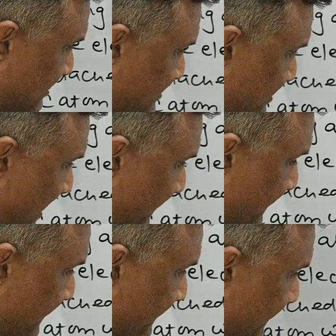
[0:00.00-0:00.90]

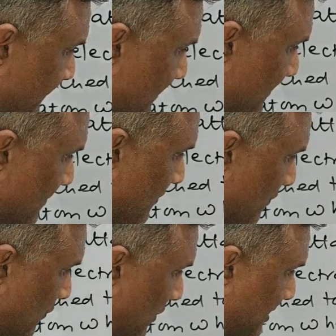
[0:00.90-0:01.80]
step.
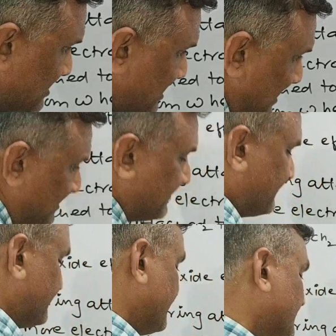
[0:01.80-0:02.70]
What is that?
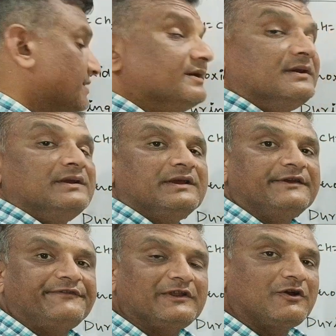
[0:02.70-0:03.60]

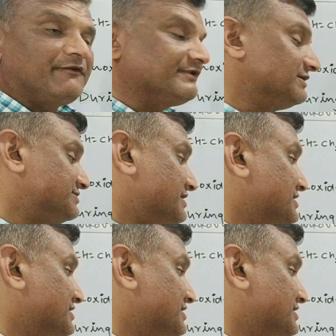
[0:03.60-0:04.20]
If we go with the chain